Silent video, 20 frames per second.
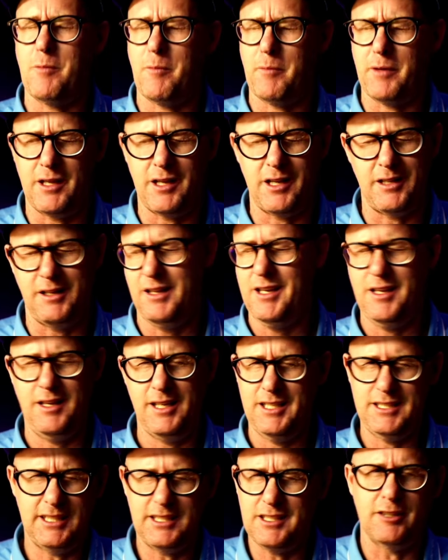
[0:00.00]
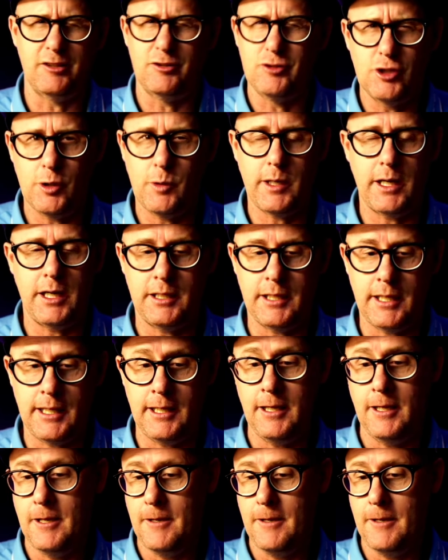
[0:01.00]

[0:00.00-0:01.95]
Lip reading: Is this going to do anything?